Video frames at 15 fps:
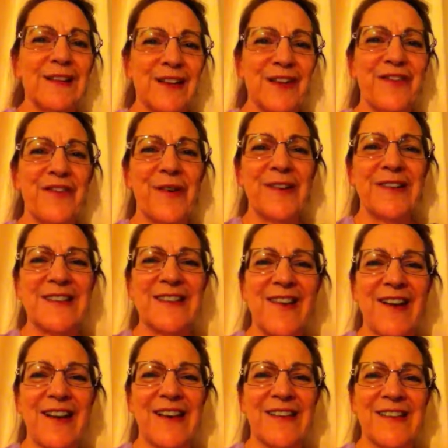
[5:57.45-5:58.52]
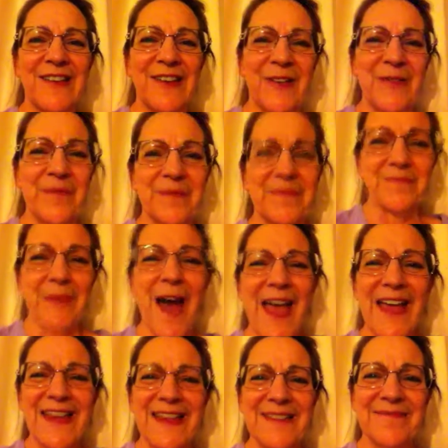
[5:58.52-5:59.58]
Look forward to talking to you.
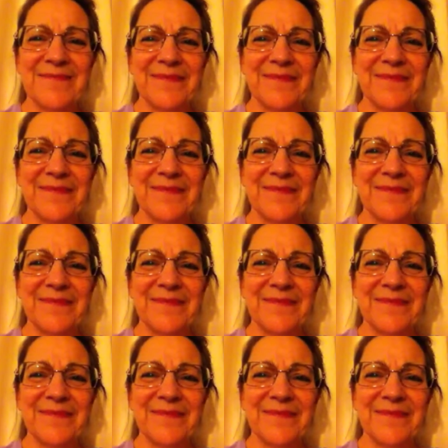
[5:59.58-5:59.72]
Bye.